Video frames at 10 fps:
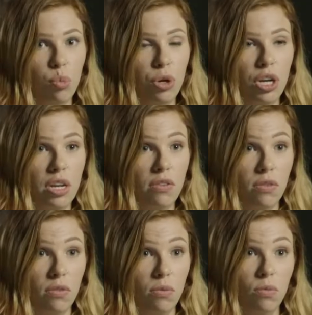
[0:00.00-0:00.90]
were put at ease
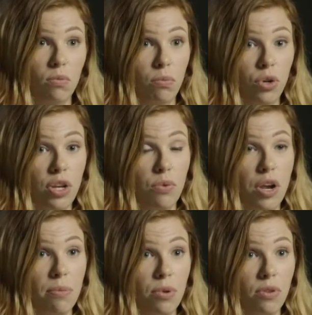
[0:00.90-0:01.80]
because it was a pretty
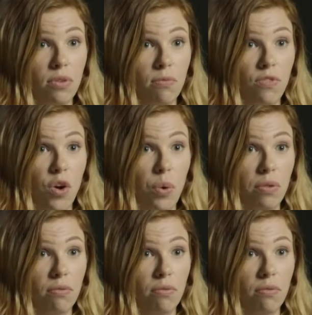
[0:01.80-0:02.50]
unanimous vote